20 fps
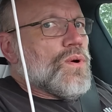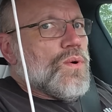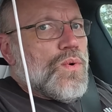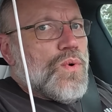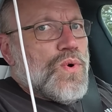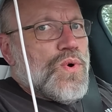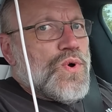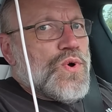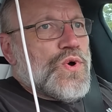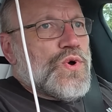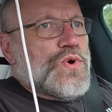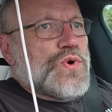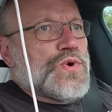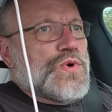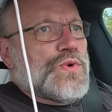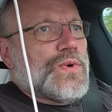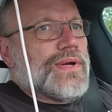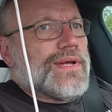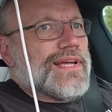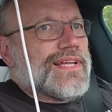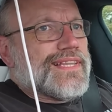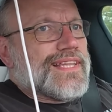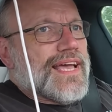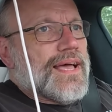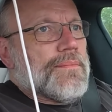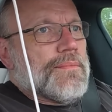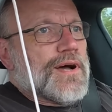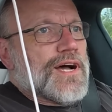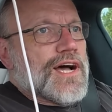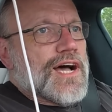Woo, ain't that
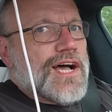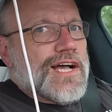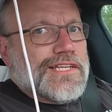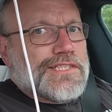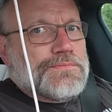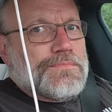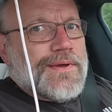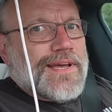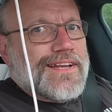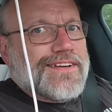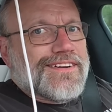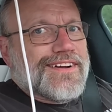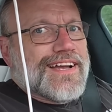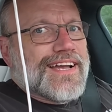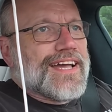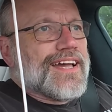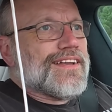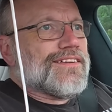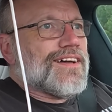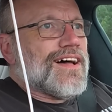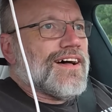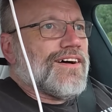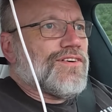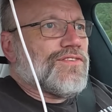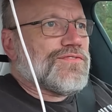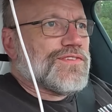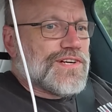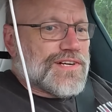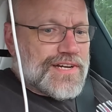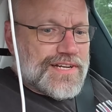much better. I got
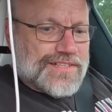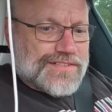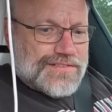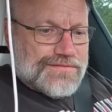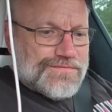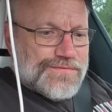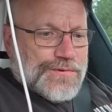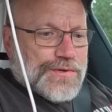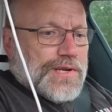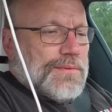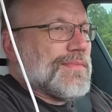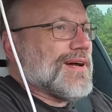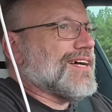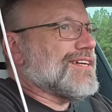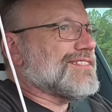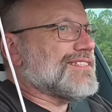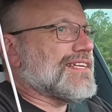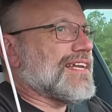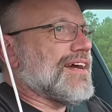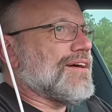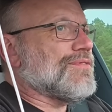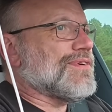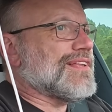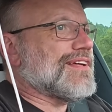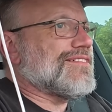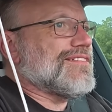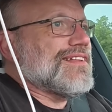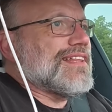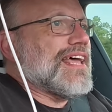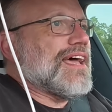over 140 miles an hour
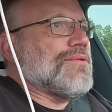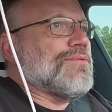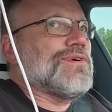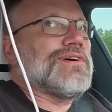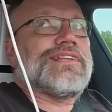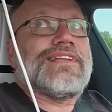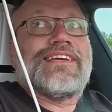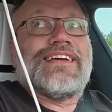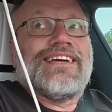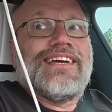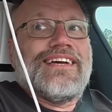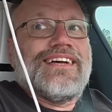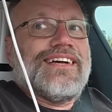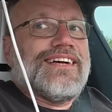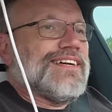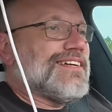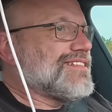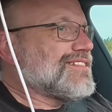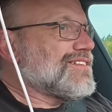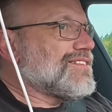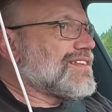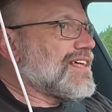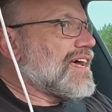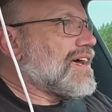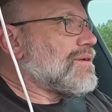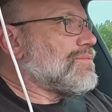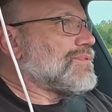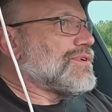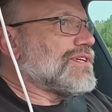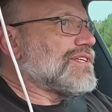there on that one. So
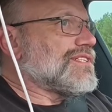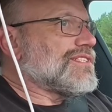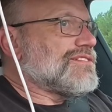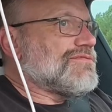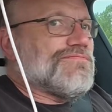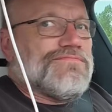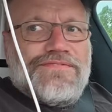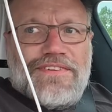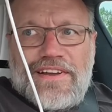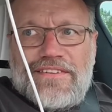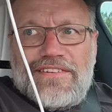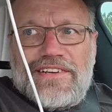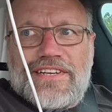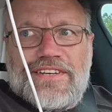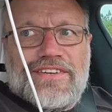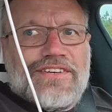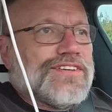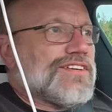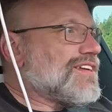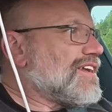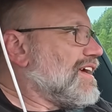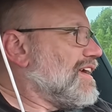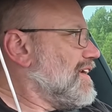that was very good.